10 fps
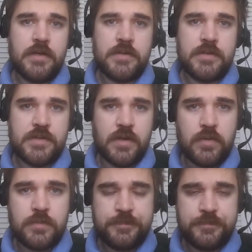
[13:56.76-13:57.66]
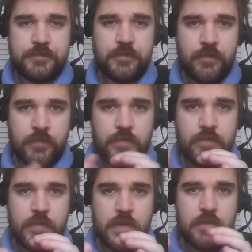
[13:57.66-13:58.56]
So,
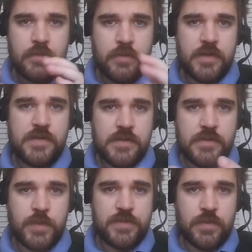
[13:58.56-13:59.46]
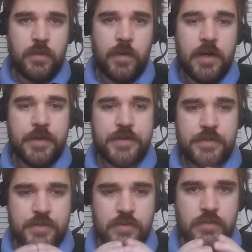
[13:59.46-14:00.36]
this is what's required
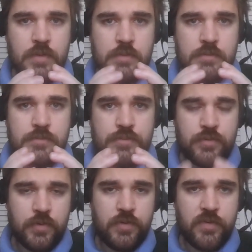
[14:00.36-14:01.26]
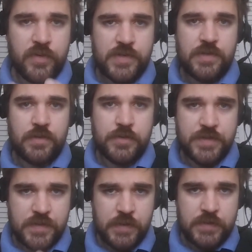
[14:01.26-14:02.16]
to prove your
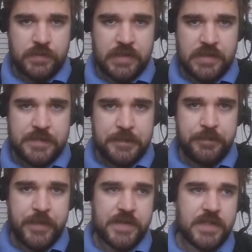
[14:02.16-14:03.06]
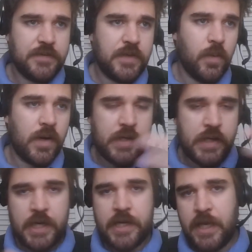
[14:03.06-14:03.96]
solution's usefulness. Because if you are
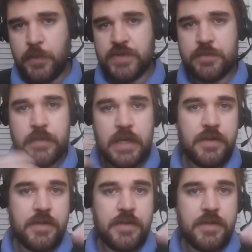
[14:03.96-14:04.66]
not able to make